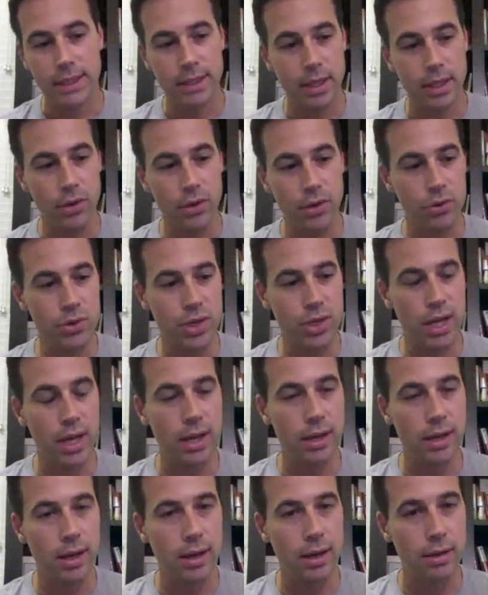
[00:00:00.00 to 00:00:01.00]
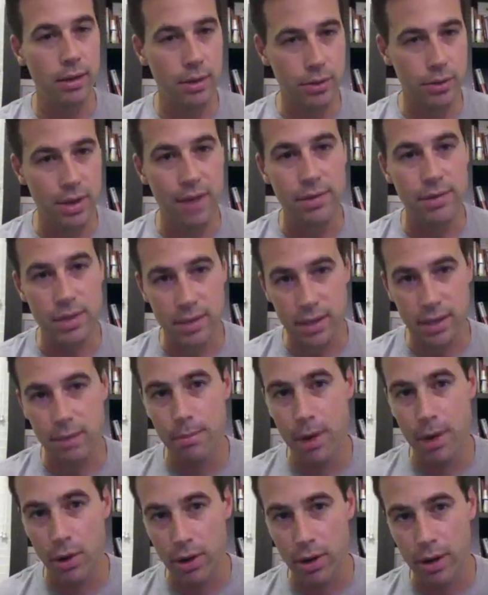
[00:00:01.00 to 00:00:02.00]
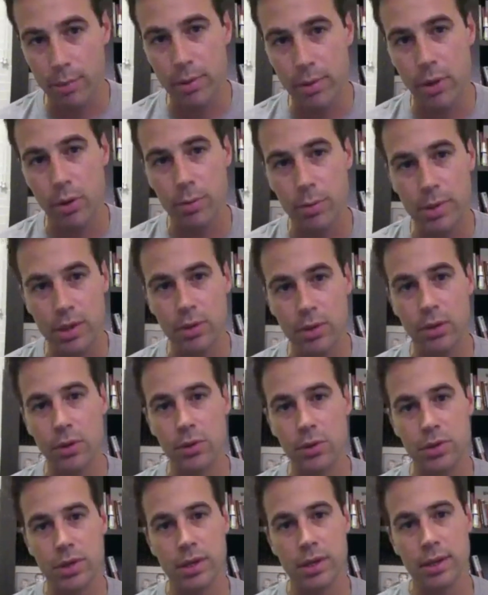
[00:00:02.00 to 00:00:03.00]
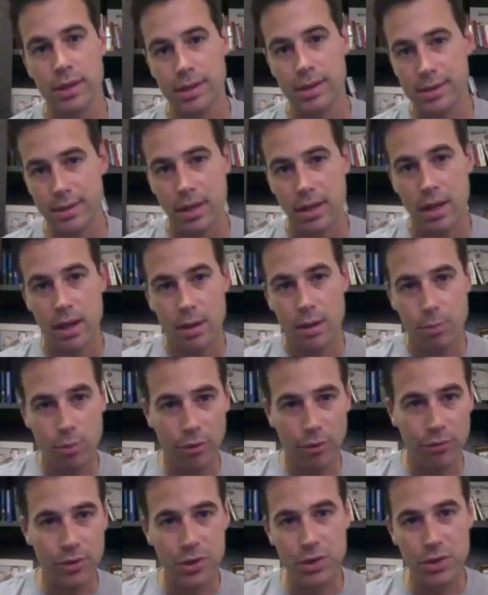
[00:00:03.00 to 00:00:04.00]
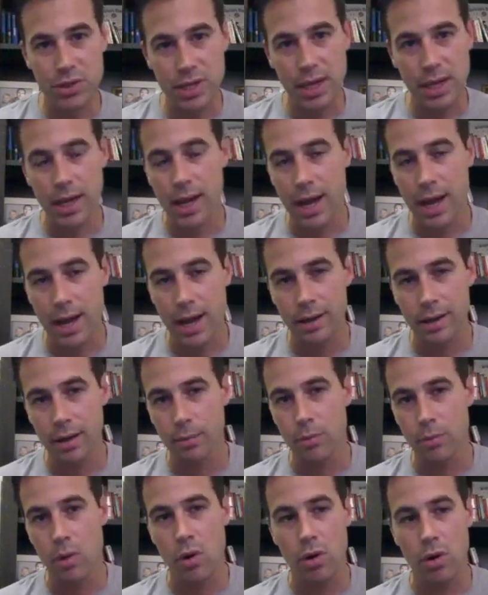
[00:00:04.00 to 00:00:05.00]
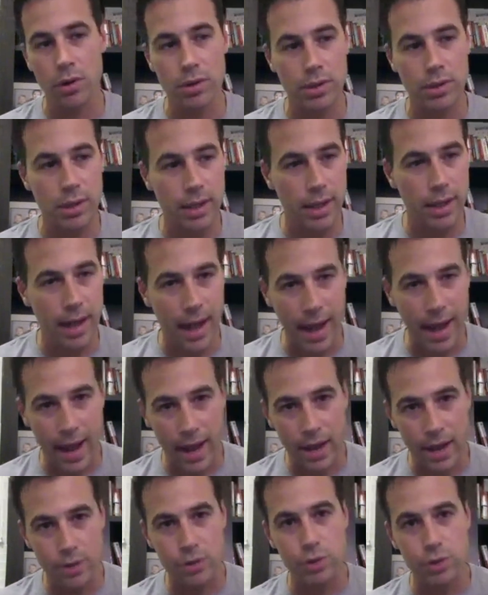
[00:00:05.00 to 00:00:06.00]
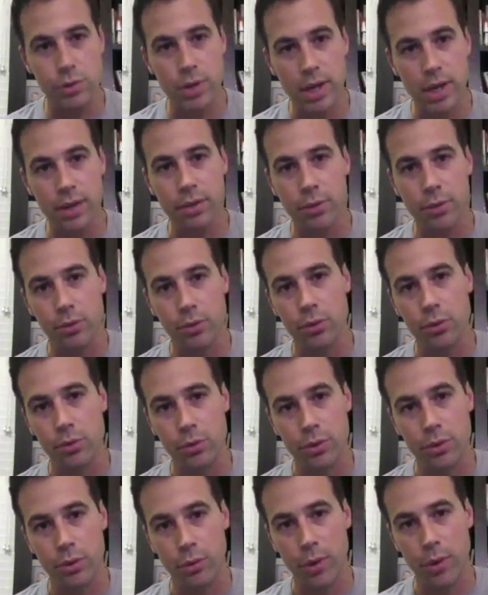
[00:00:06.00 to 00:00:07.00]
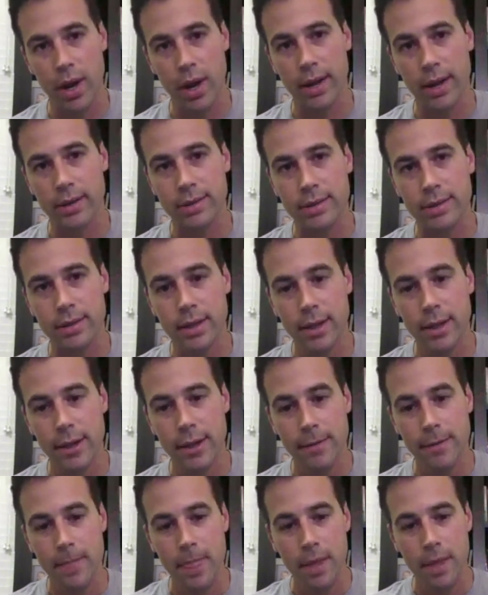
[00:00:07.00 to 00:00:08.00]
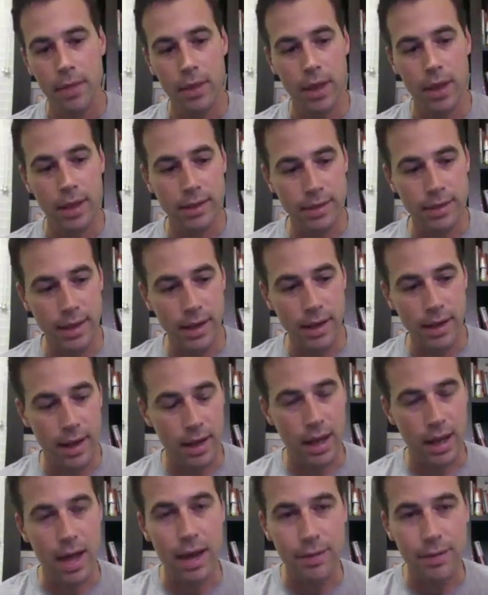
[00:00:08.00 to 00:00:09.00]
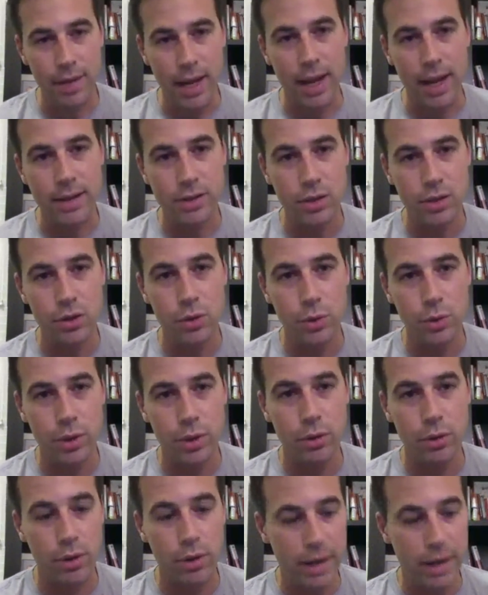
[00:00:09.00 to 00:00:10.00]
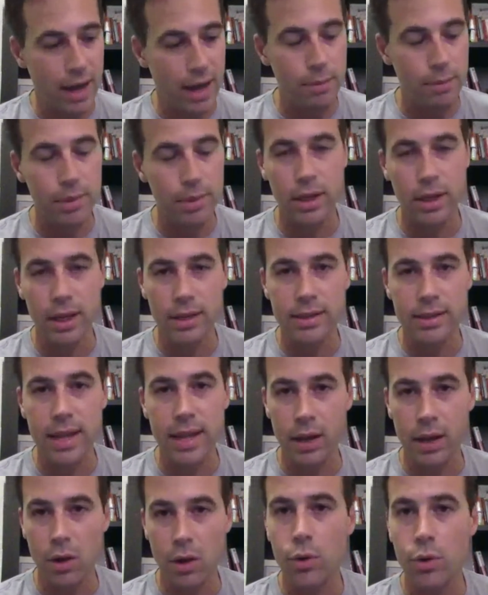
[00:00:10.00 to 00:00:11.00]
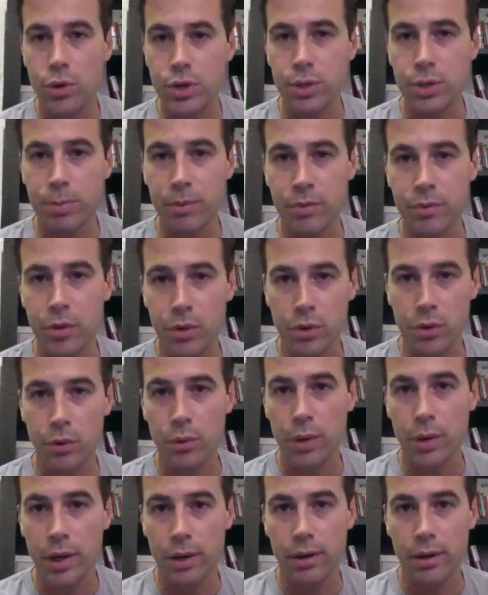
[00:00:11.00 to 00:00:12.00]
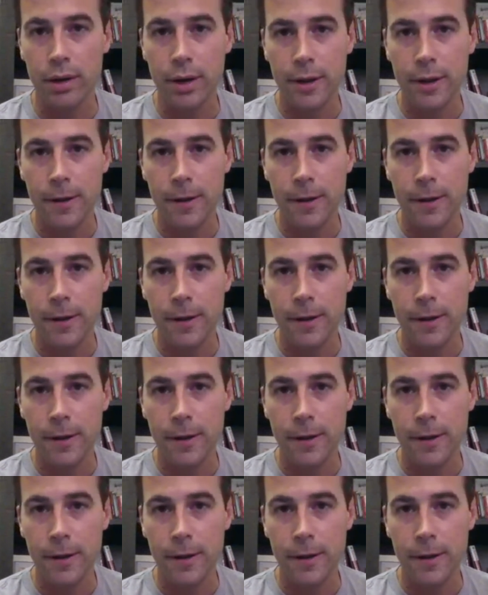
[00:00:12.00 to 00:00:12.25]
There's obviously a merit component, but then there's this proficiency and conduct marks. And then as you get through the ranks, a lot of it has to do with your accountability and taking ownership of your career.